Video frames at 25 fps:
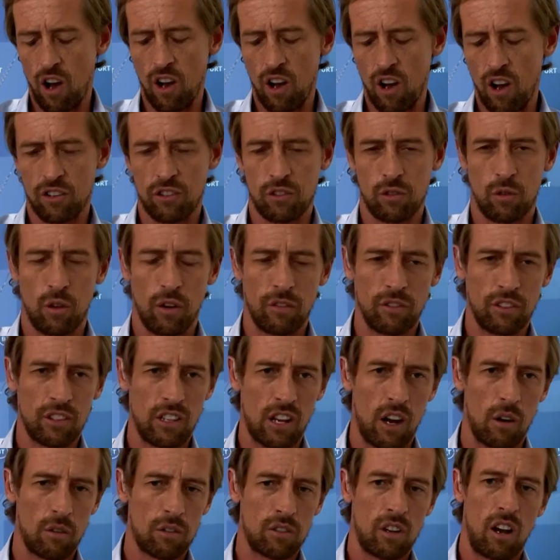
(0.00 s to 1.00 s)
with Arsenal,
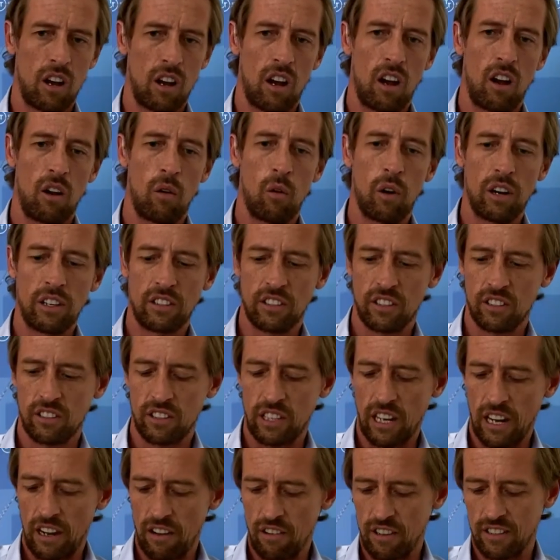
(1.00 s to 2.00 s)
obviously, I wanted to
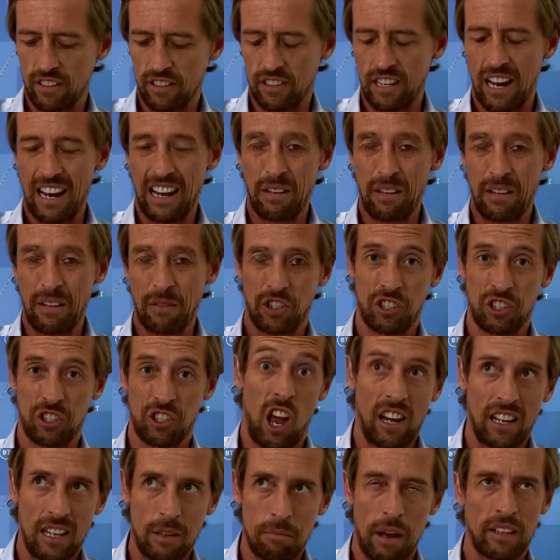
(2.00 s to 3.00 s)
sit here and say it's
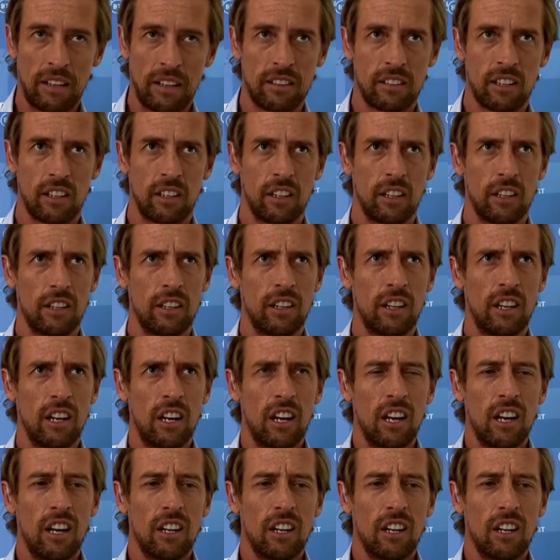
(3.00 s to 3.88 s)
slightly better than